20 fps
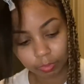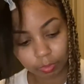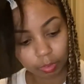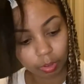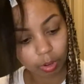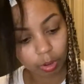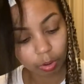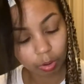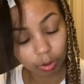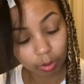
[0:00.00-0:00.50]

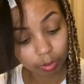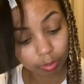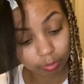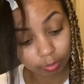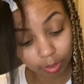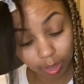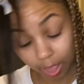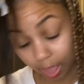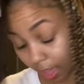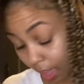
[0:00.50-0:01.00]
or
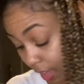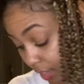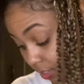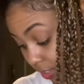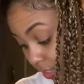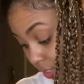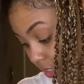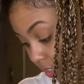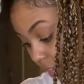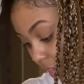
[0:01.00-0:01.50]
I
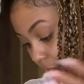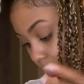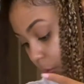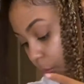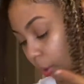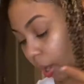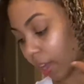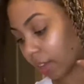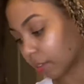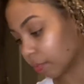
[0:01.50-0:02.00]
just say
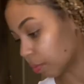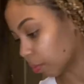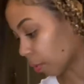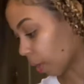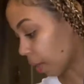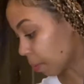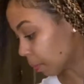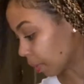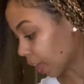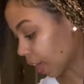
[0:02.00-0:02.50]
white
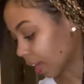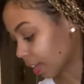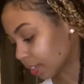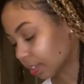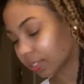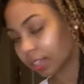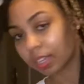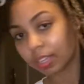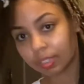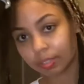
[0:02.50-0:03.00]
blonde.
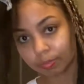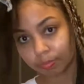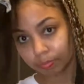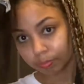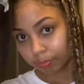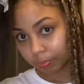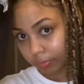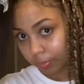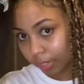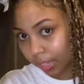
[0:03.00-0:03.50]

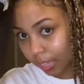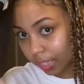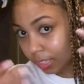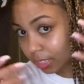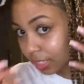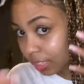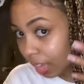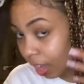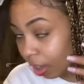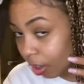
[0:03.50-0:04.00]
And
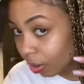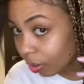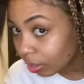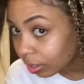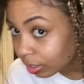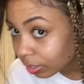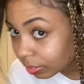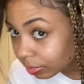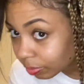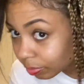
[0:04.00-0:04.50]
so,
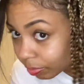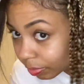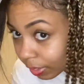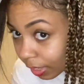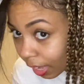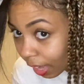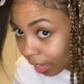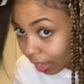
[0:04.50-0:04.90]
yeah.